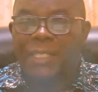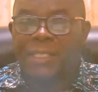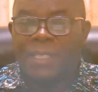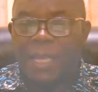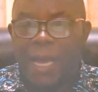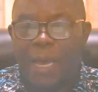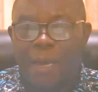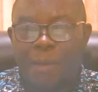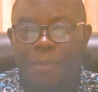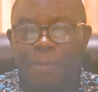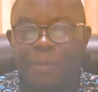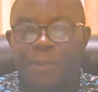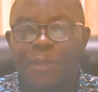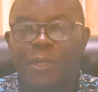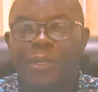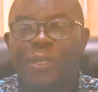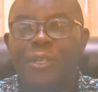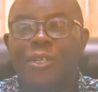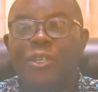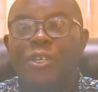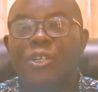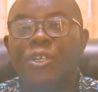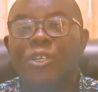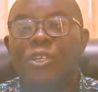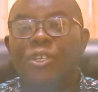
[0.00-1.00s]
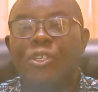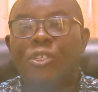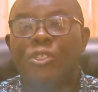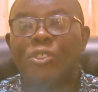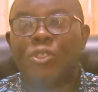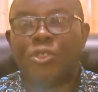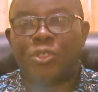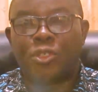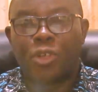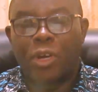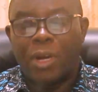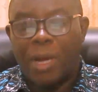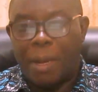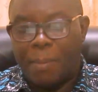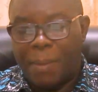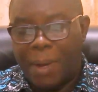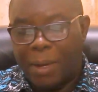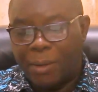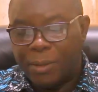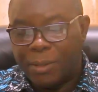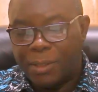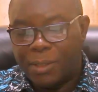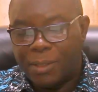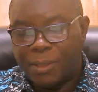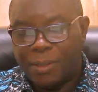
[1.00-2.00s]
a time to talk
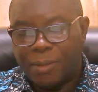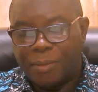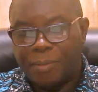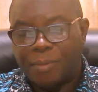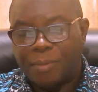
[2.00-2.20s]
about